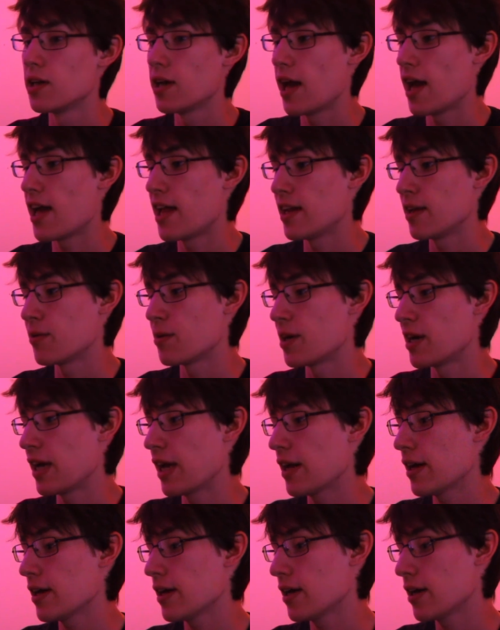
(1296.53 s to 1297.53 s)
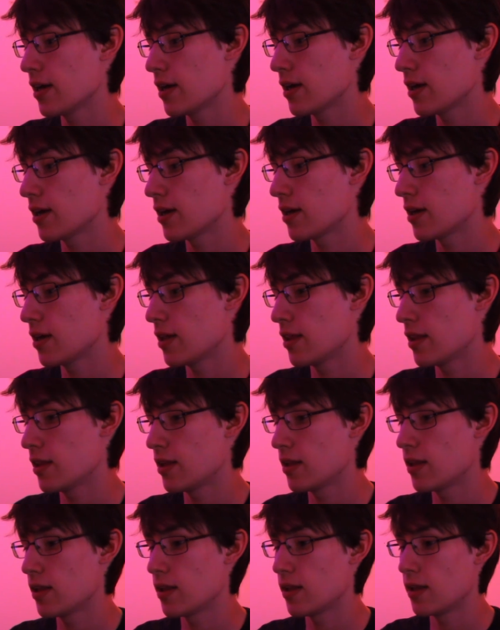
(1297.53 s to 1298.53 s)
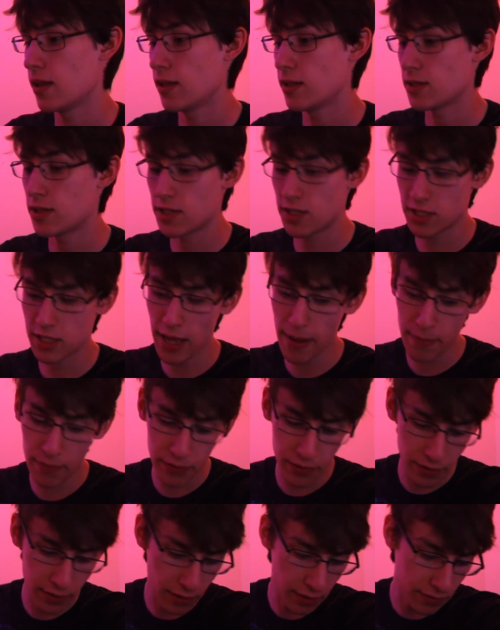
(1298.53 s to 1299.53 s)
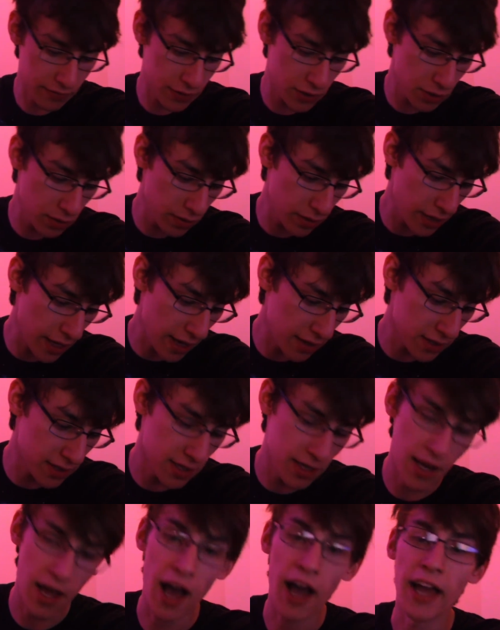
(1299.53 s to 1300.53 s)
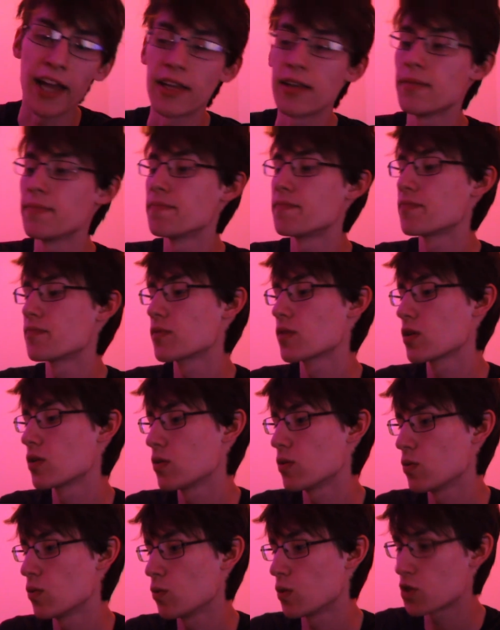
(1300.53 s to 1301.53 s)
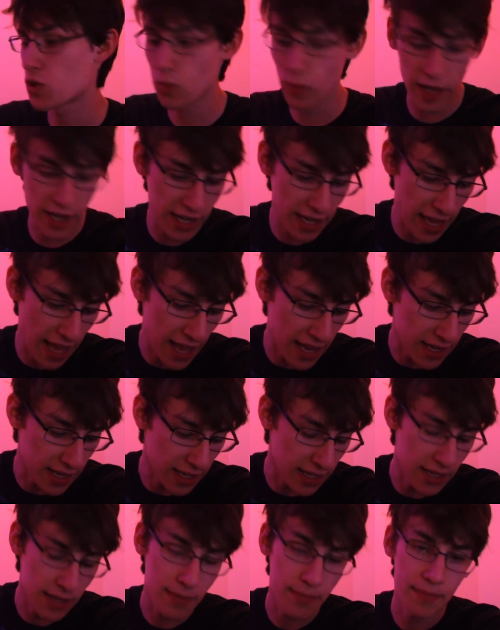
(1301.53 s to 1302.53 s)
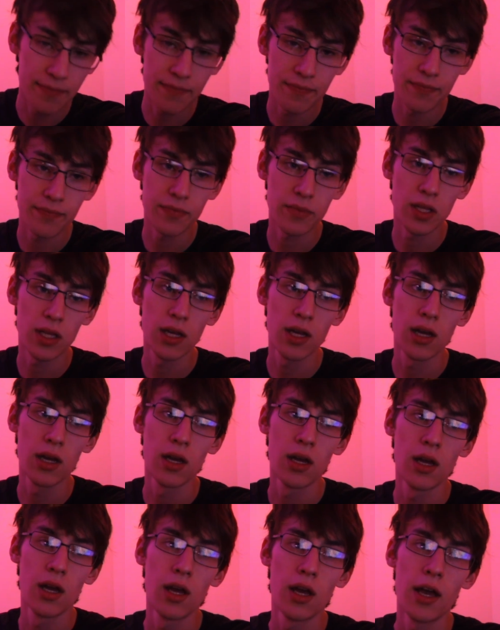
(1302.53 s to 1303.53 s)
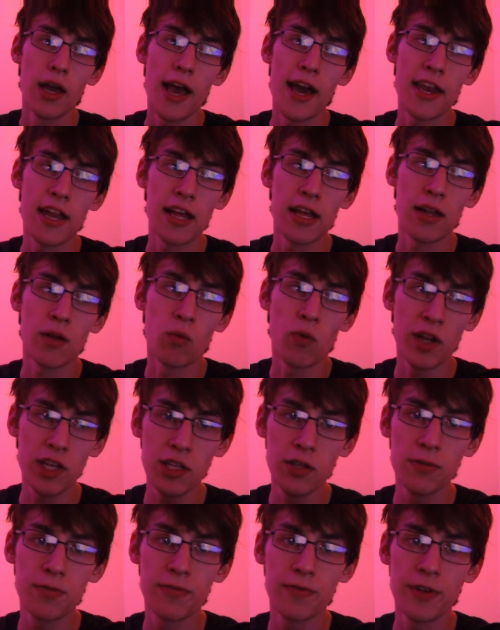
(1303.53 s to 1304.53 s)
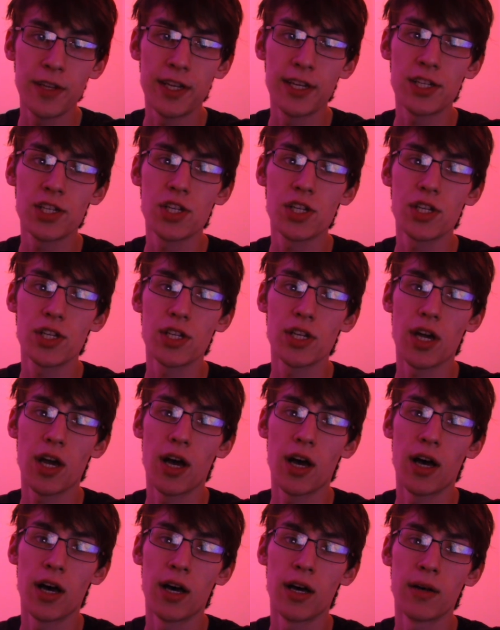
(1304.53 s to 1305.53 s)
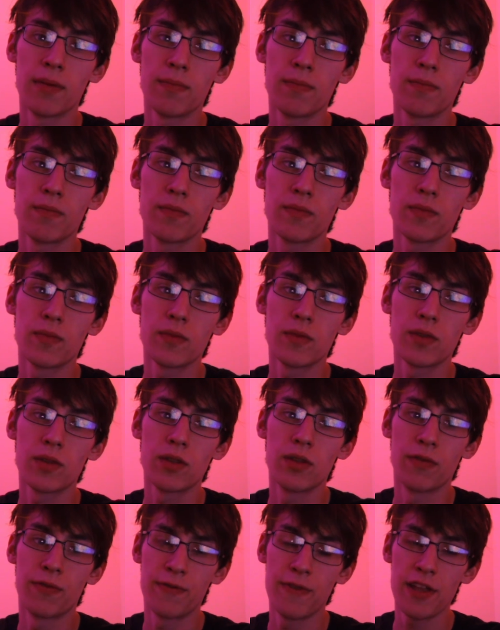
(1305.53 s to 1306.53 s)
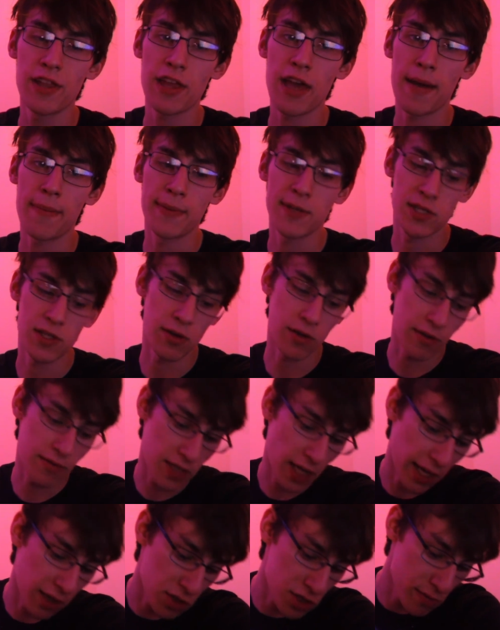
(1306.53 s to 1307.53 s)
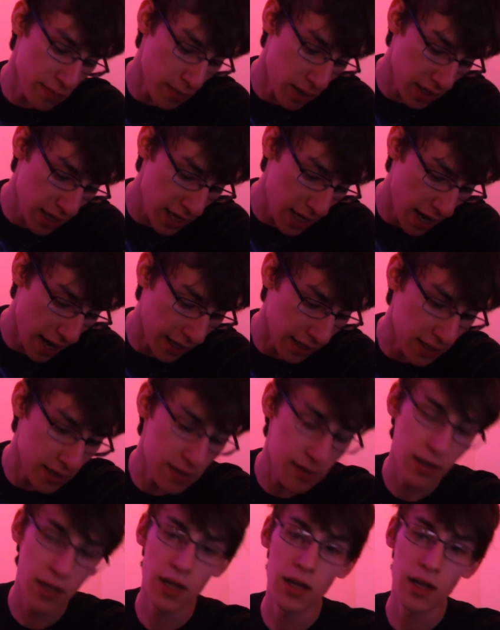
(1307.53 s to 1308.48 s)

Anyway, December of 2009 was when it ended. And when you finished the 5th episode of Tales of Monkey Island,